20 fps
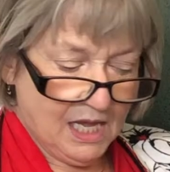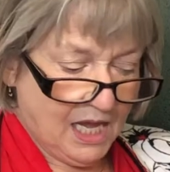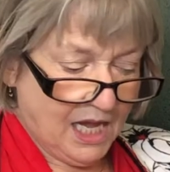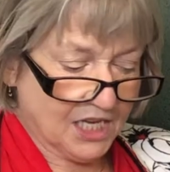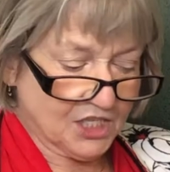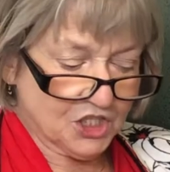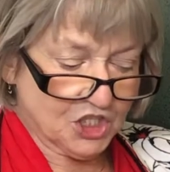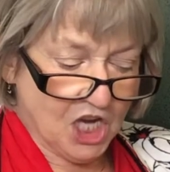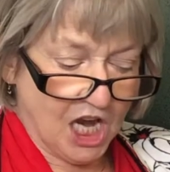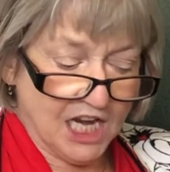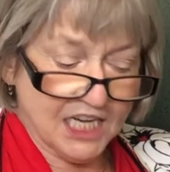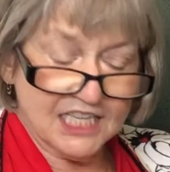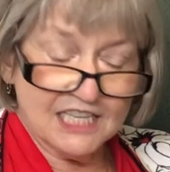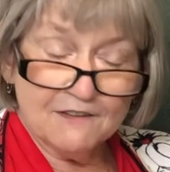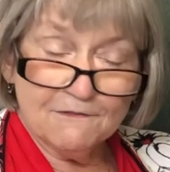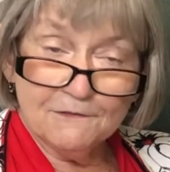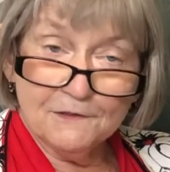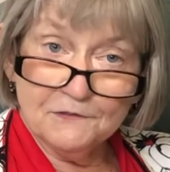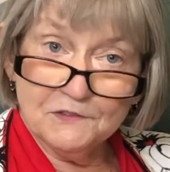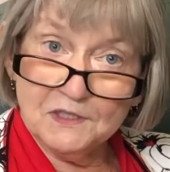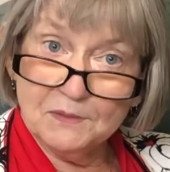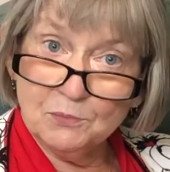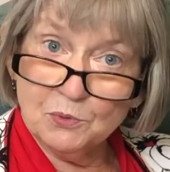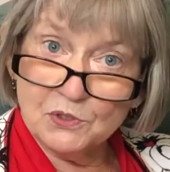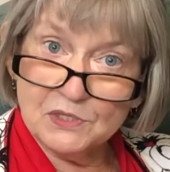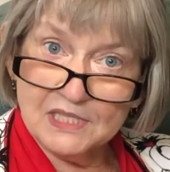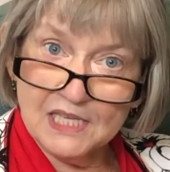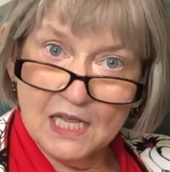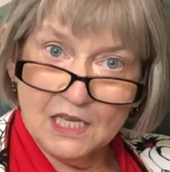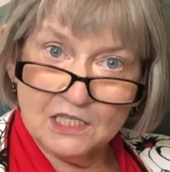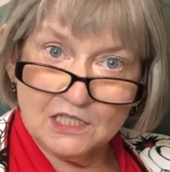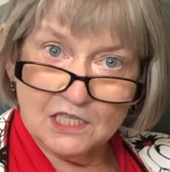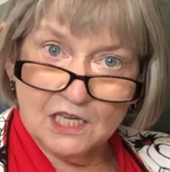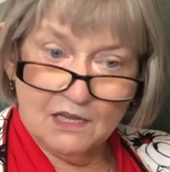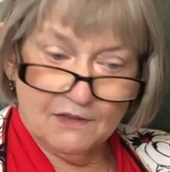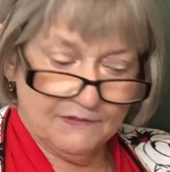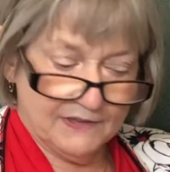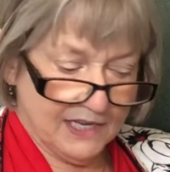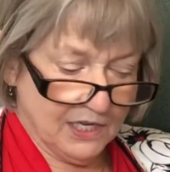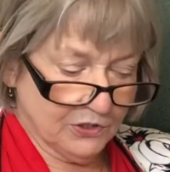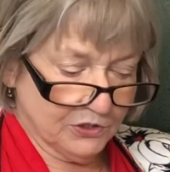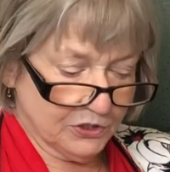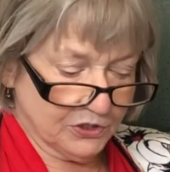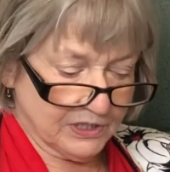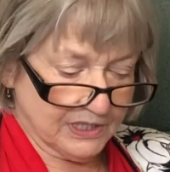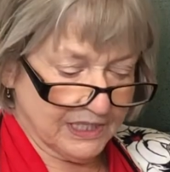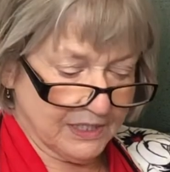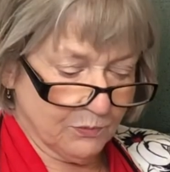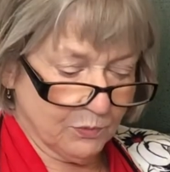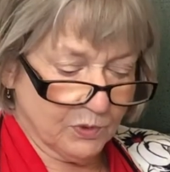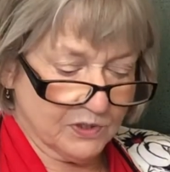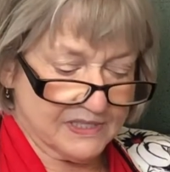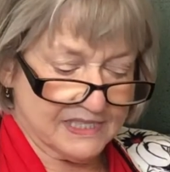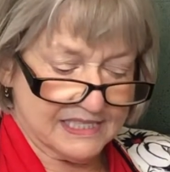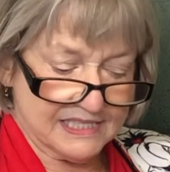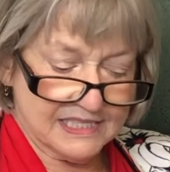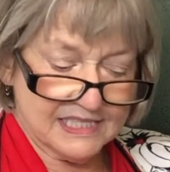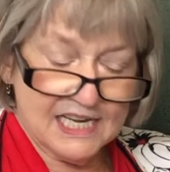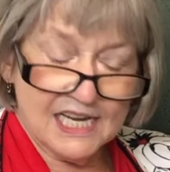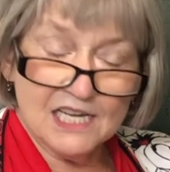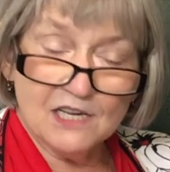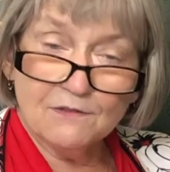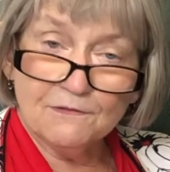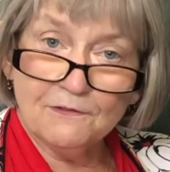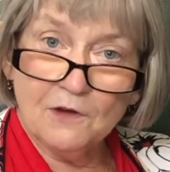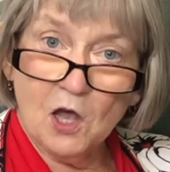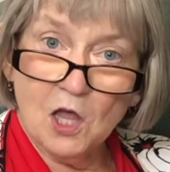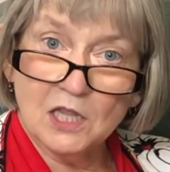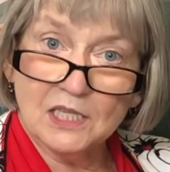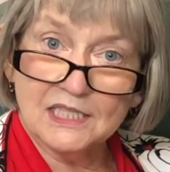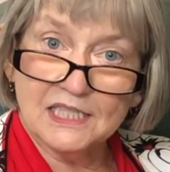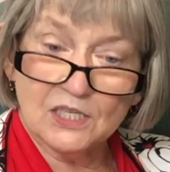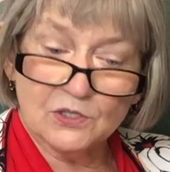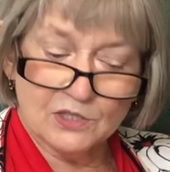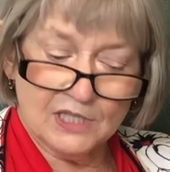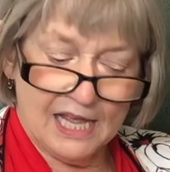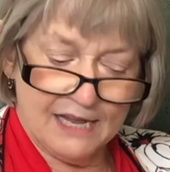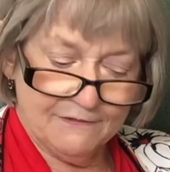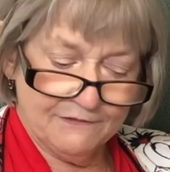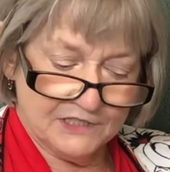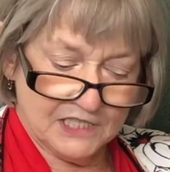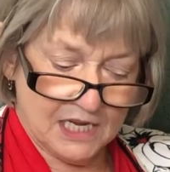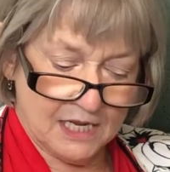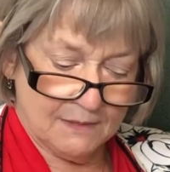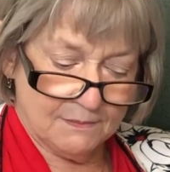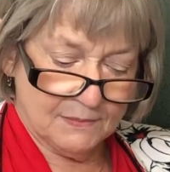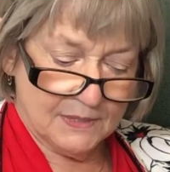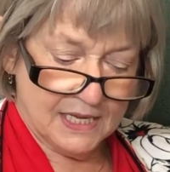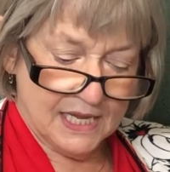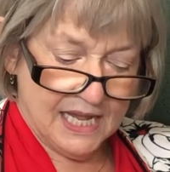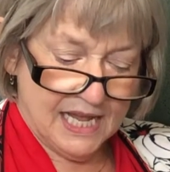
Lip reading: A shocking 50% of elderly will sustain a fall in their lifetime,